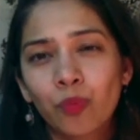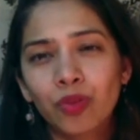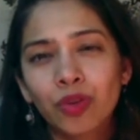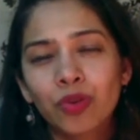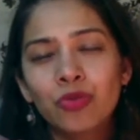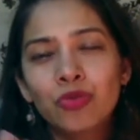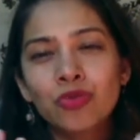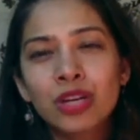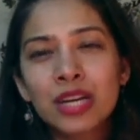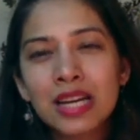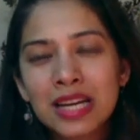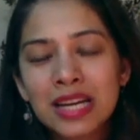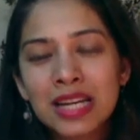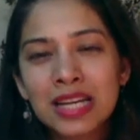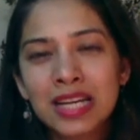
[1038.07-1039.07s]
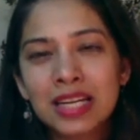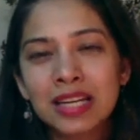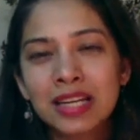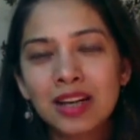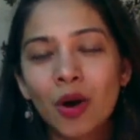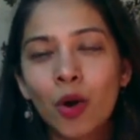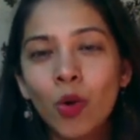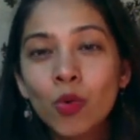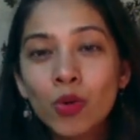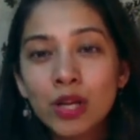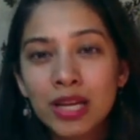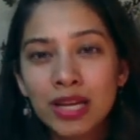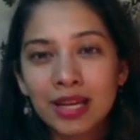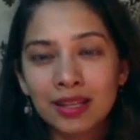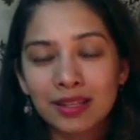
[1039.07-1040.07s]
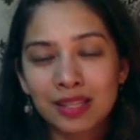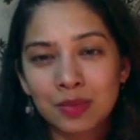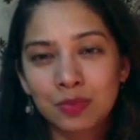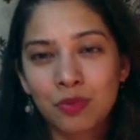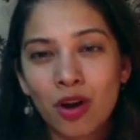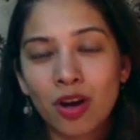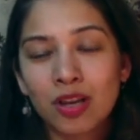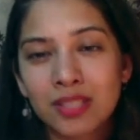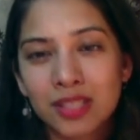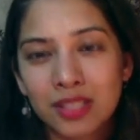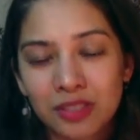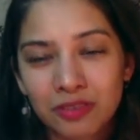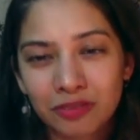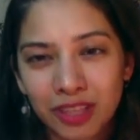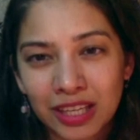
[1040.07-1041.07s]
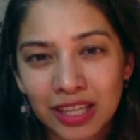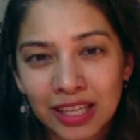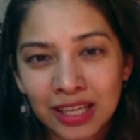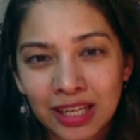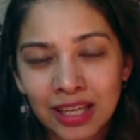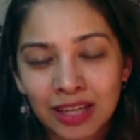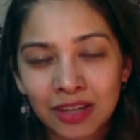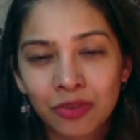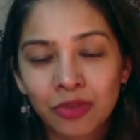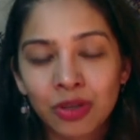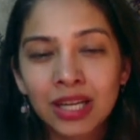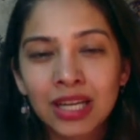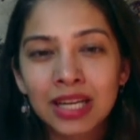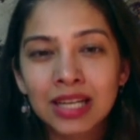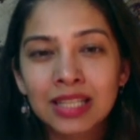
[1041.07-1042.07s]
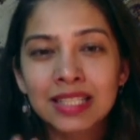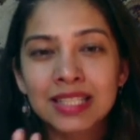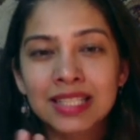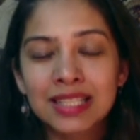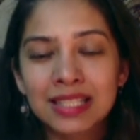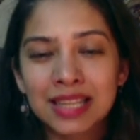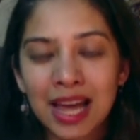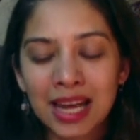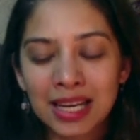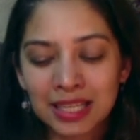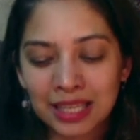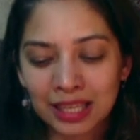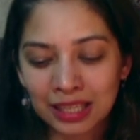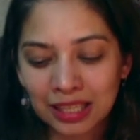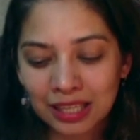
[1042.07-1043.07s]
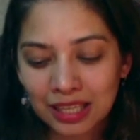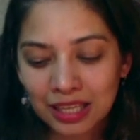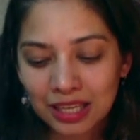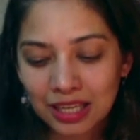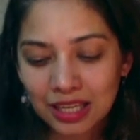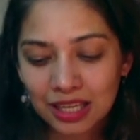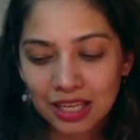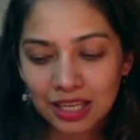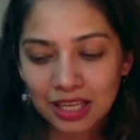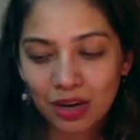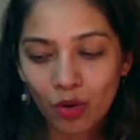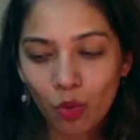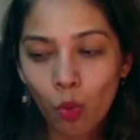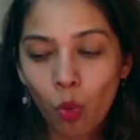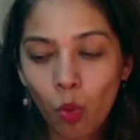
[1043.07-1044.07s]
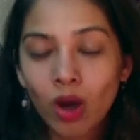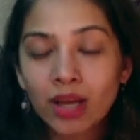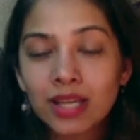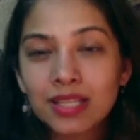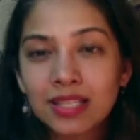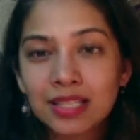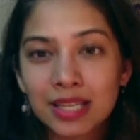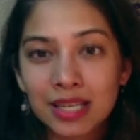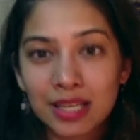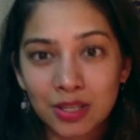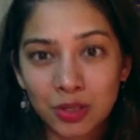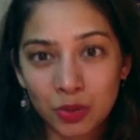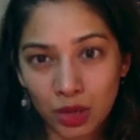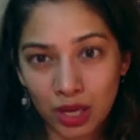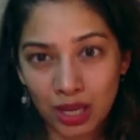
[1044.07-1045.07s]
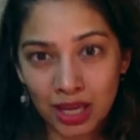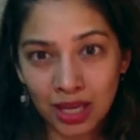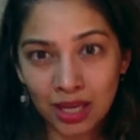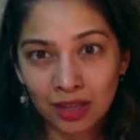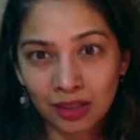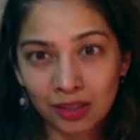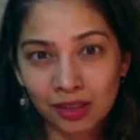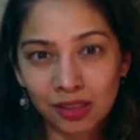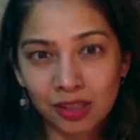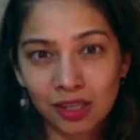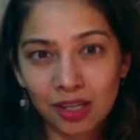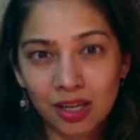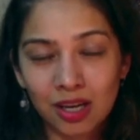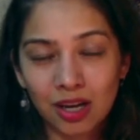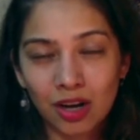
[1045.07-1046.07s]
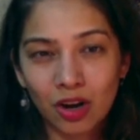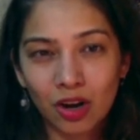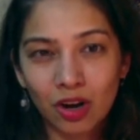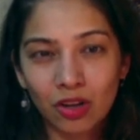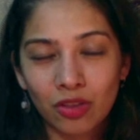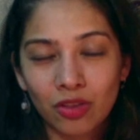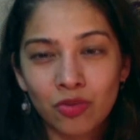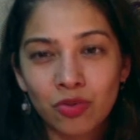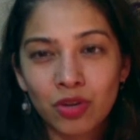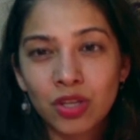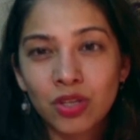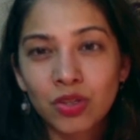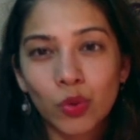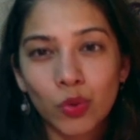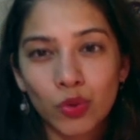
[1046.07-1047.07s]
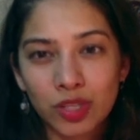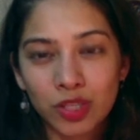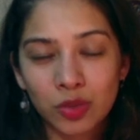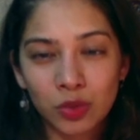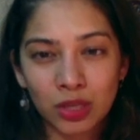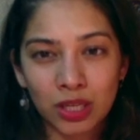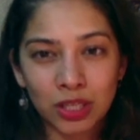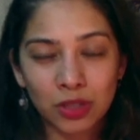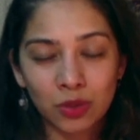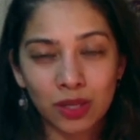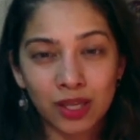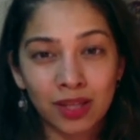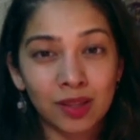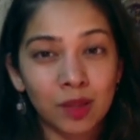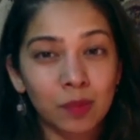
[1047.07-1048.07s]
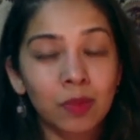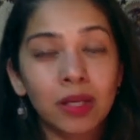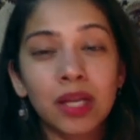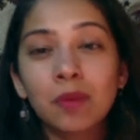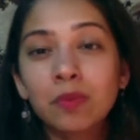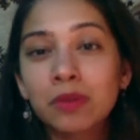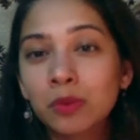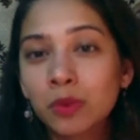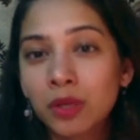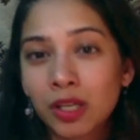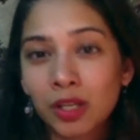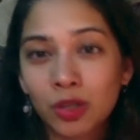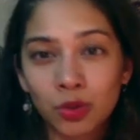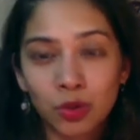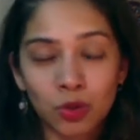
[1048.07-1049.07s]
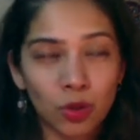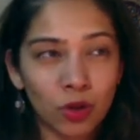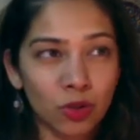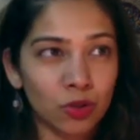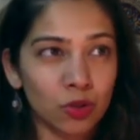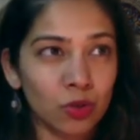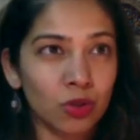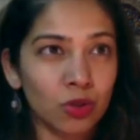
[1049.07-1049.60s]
really owning this process of healing, really understanding what is needed to heal, the resources we need to heal, the people we need to talk to,